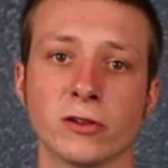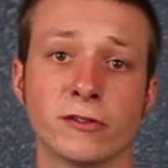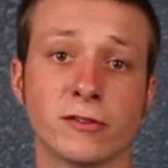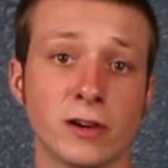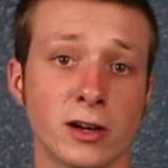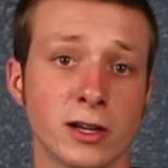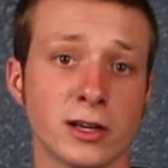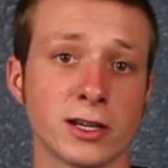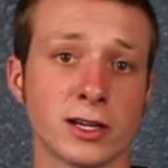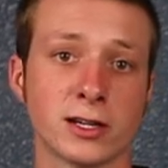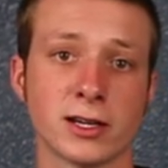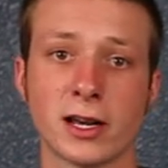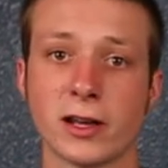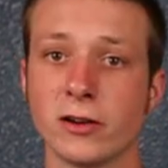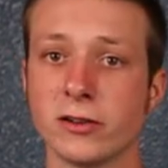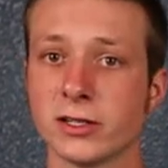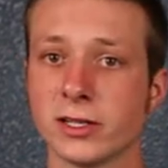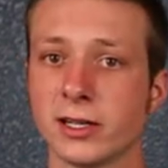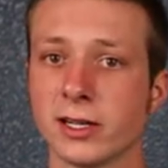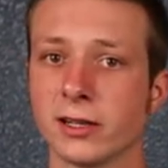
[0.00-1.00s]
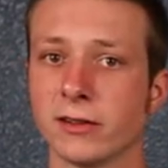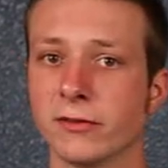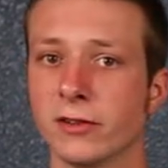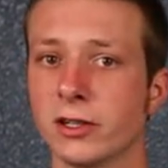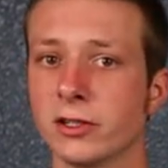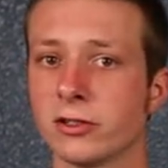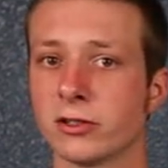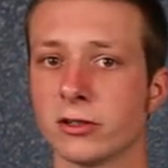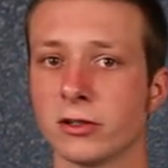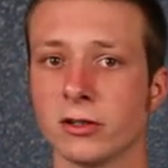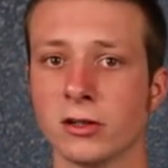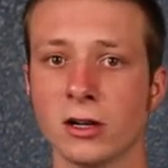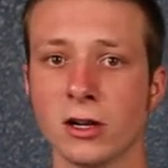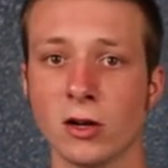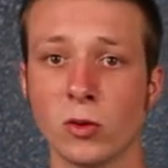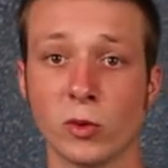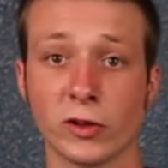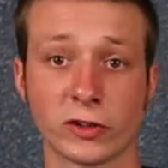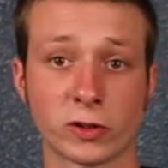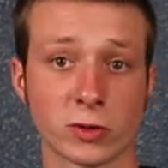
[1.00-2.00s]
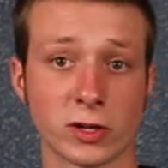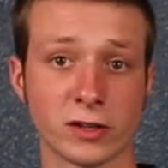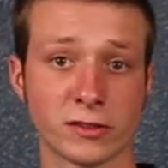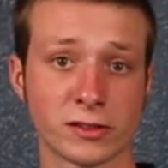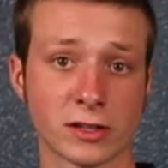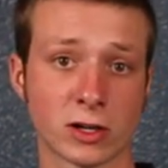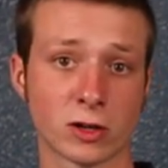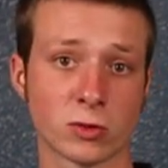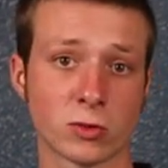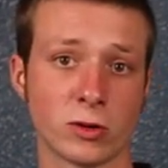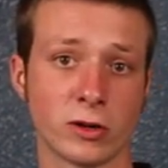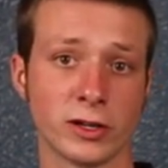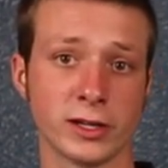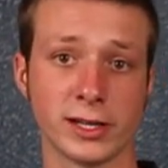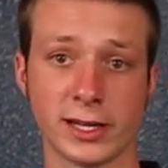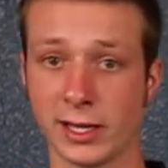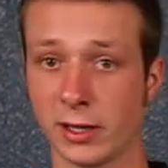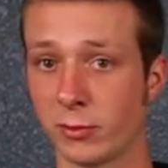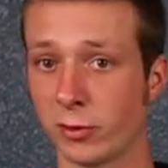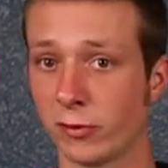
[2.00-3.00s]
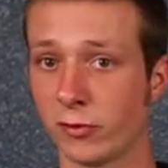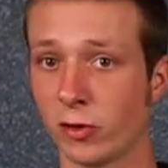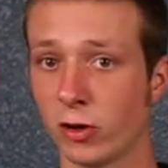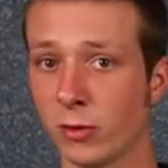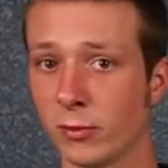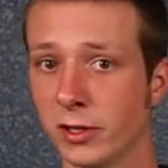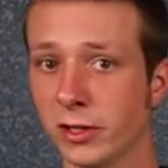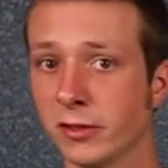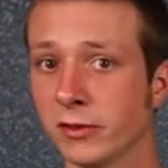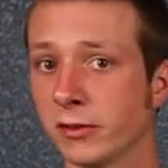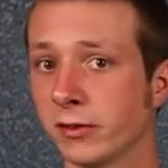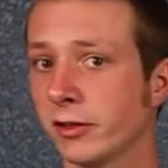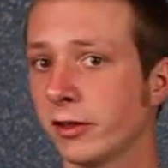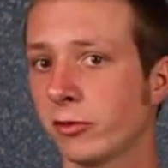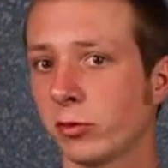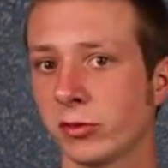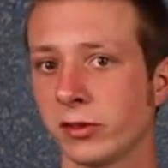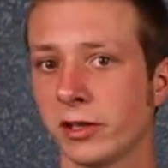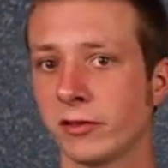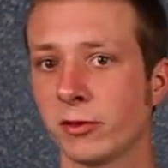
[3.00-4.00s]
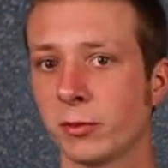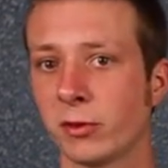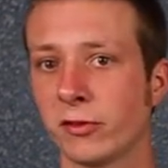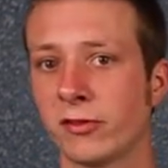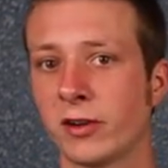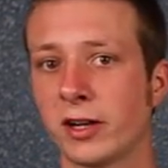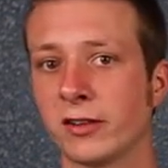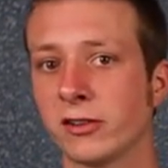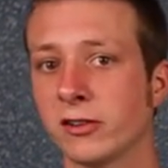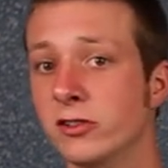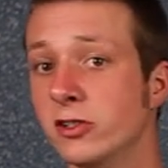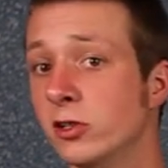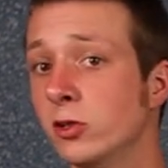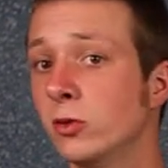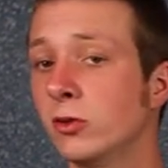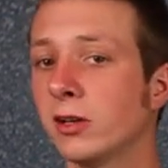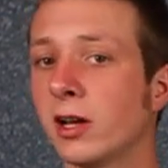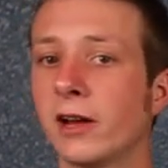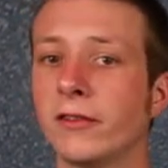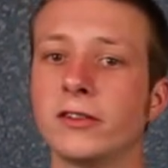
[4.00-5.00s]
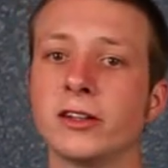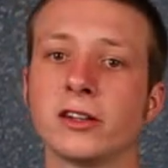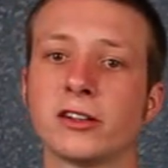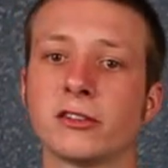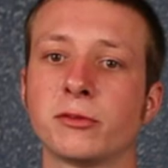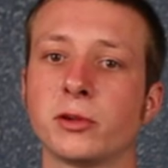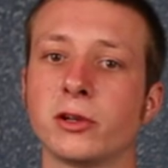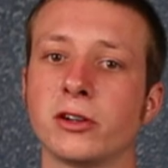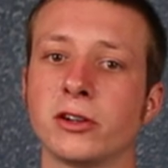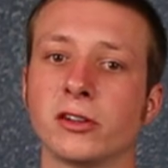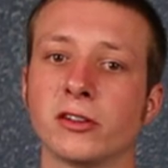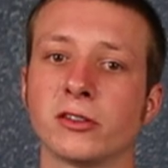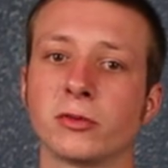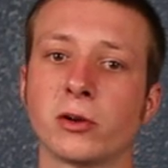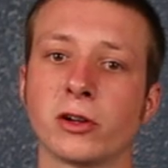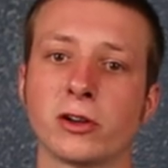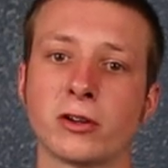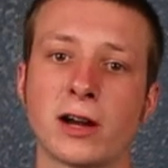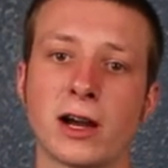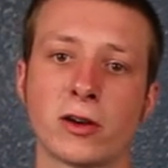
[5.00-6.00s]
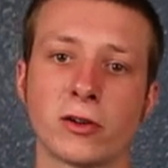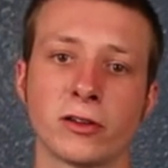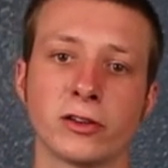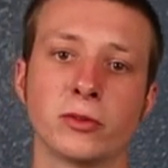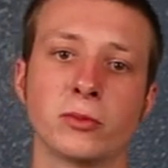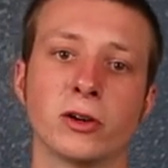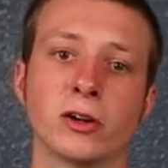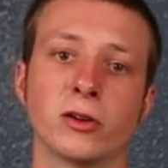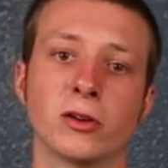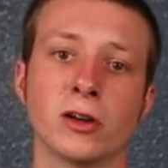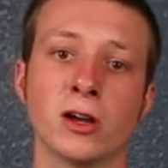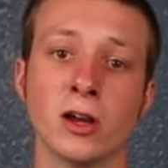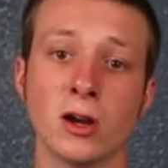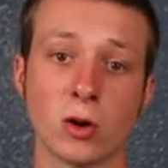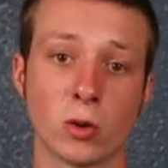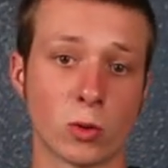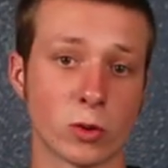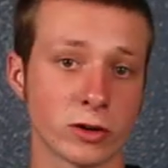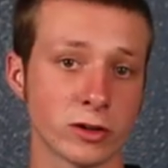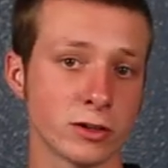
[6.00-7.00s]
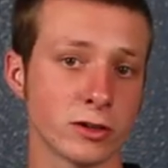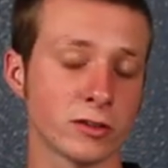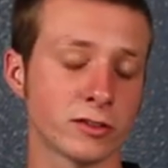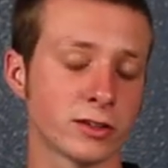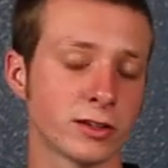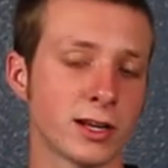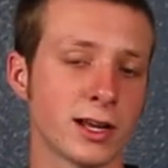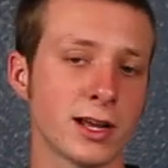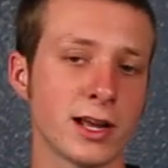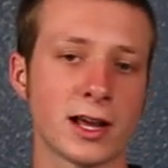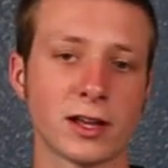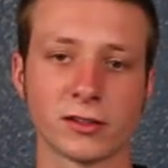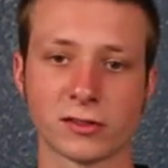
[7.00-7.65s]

a fun and entertaining adventure. With great sound quality and performance, this receiver provides a new, lively experience while you're out on the road. Order yours today at